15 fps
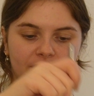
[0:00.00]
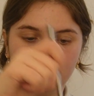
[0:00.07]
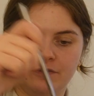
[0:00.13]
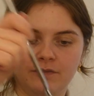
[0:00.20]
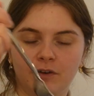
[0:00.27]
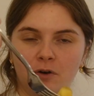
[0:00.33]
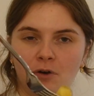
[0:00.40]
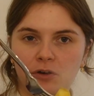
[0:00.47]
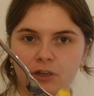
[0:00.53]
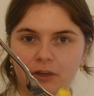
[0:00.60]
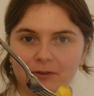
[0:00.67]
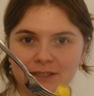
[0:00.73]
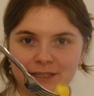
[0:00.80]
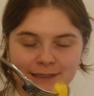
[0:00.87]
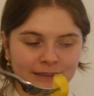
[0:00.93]
fork
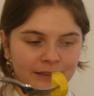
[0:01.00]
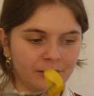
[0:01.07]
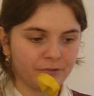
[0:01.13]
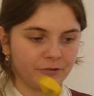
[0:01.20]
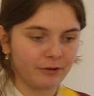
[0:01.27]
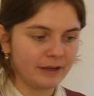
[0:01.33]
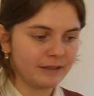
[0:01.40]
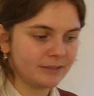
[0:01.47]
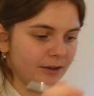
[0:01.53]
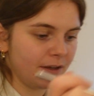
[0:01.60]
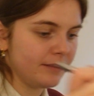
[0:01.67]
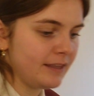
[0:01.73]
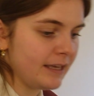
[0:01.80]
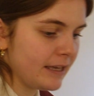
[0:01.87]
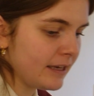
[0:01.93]
goes easily through it. So I
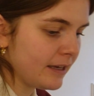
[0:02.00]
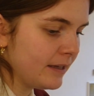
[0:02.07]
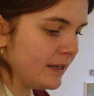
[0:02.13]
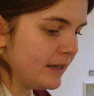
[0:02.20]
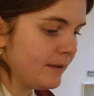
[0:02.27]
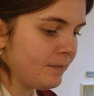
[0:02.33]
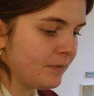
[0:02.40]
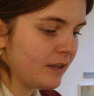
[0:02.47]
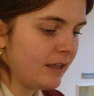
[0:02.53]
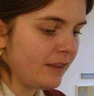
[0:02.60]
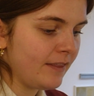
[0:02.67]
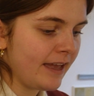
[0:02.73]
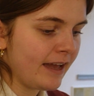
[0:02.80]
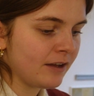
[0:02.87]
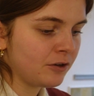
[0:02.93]
think
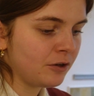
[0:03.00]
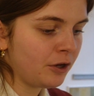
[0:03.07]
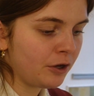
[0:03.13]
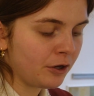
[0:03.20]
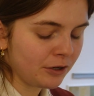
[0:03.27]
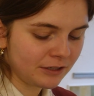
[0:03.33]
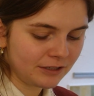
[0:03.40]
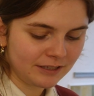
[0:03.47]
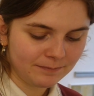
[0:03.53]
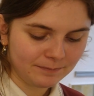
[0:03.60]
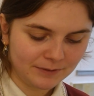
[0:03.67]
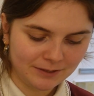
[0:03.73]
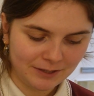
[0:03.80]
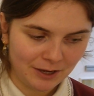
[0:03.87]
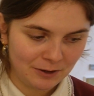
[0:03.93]
they are cooked.
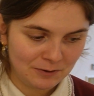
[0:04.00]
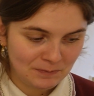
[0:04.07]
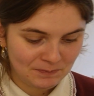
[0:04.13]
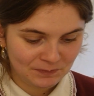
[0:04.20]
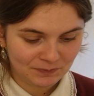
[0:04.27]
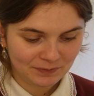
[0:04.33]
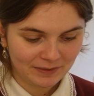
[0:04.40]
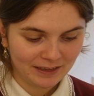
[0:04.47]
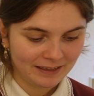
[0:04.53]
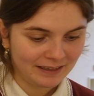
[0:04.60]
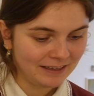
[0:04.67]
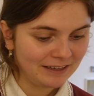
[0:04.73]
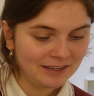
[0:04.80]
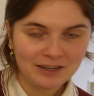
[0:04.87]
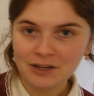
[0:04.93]
So
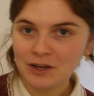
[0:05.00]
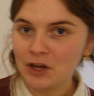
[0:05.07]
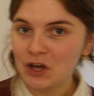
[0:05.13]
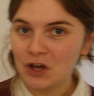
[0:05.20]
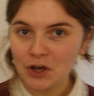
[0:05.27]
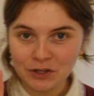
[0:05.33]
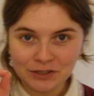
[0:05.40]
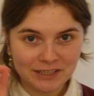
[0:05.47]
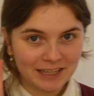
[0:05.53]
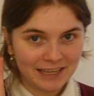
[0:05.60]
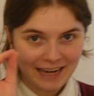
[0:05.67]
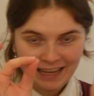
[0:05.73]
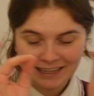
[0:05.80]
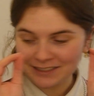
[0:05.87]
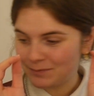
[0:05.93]
on to the
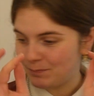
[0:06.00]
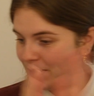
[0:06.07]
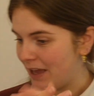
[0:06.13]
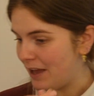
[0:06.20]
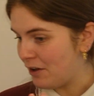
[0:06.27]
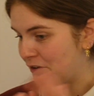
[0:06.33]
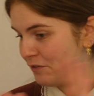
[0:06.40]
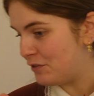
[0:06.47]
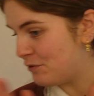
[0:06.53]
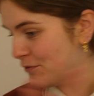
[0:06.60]
next bit of the